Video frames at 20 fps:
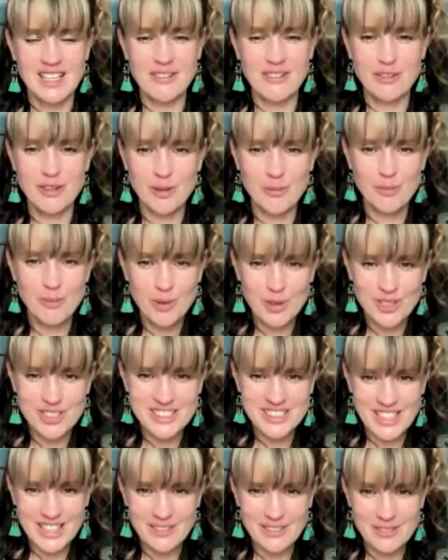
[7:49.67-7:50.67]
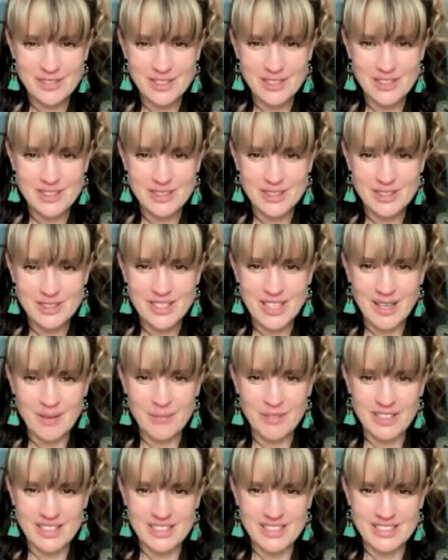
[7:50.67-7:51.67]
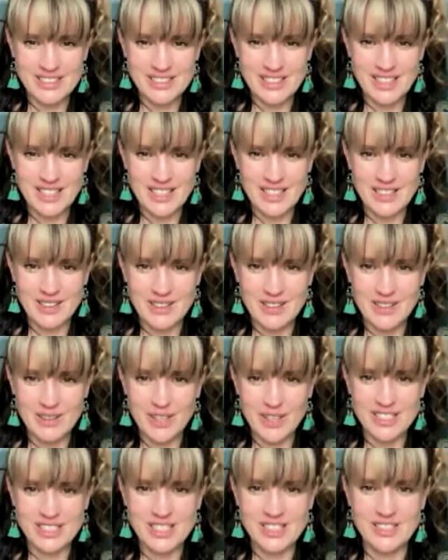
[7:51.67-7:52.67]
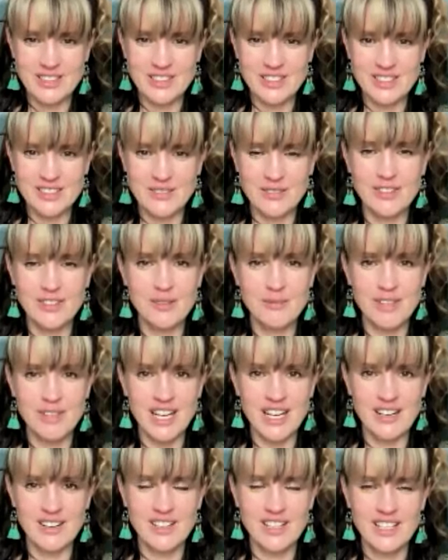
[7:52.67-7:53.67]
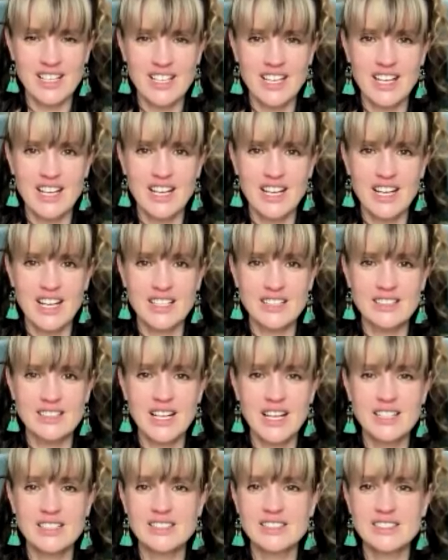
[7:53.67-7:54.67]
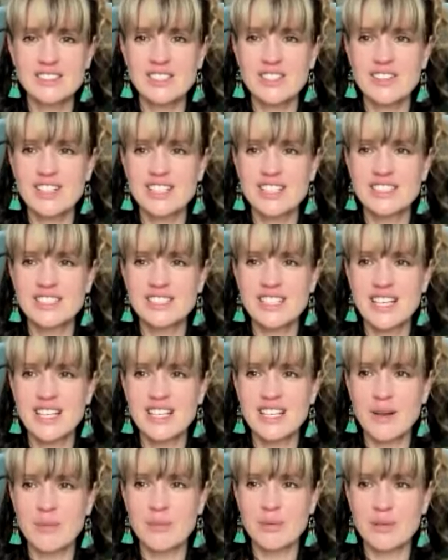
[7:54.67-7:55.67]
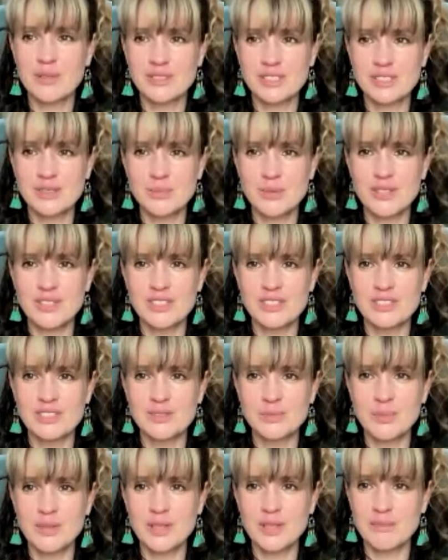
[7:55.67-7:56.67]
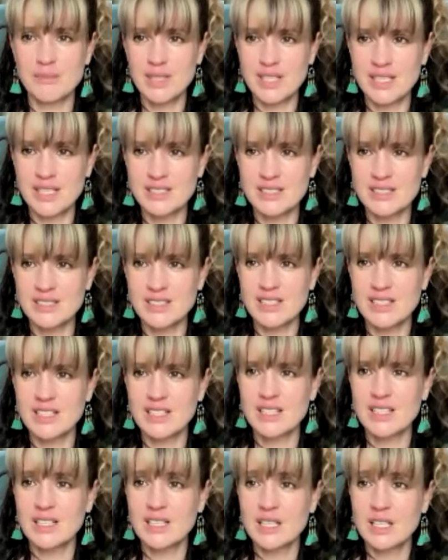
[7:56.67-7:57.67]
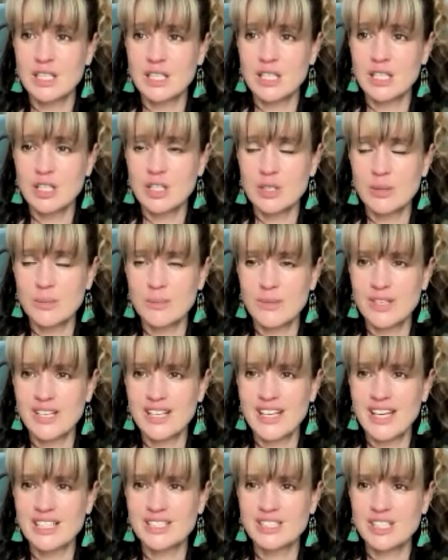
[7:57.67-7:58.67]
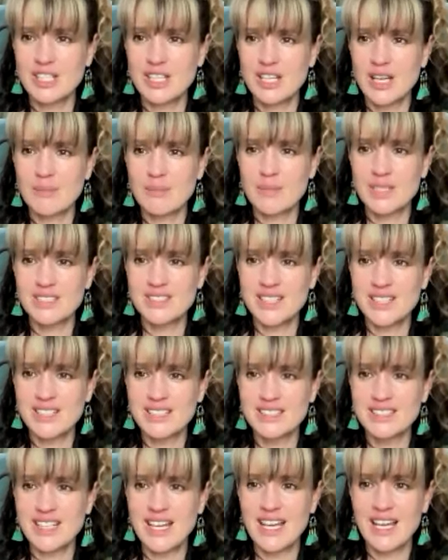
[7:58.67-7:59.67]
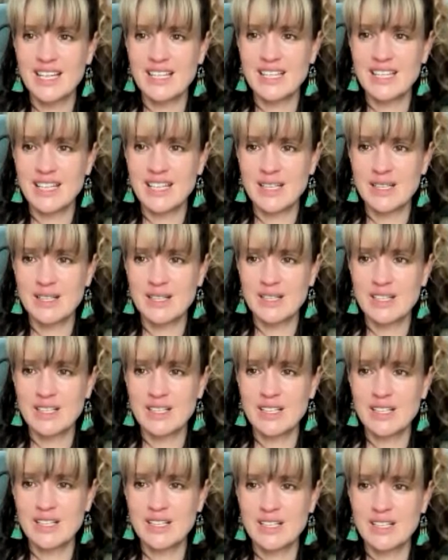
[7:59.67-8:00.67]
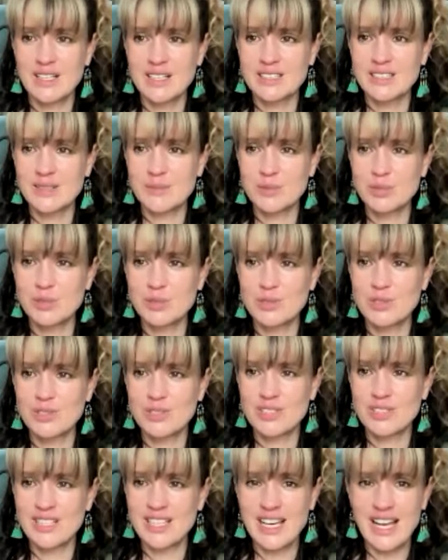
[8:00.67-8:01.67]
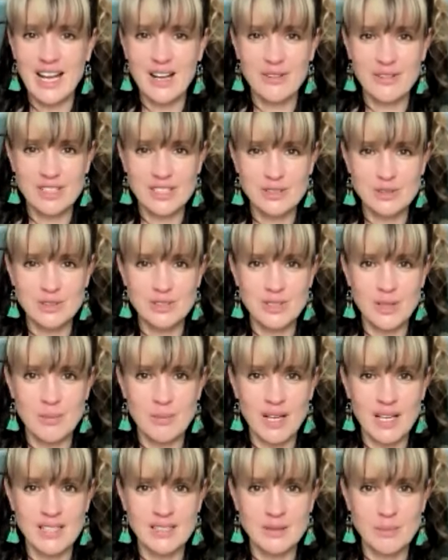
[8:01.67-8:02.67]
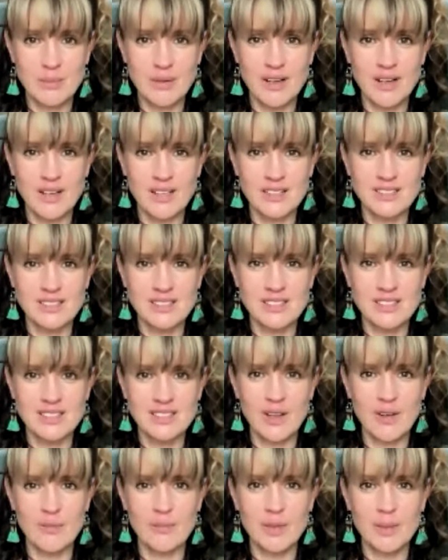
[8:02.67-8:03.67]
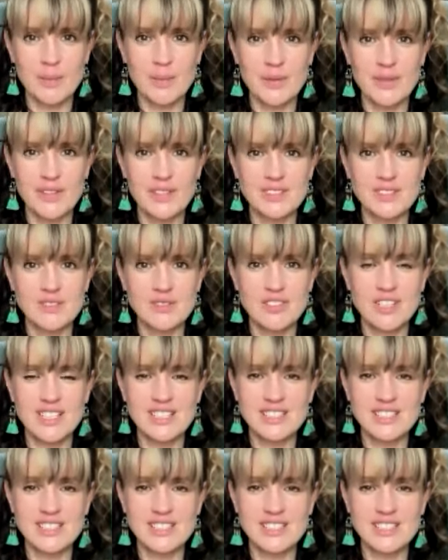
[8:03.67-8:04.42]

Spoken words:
I feel more safe to do that because I know the questioner is a female. And sorry to say that, but just because there's been miscommunication and misunderstanding, because I'm sure language also plays a part, and there's a lot of people that's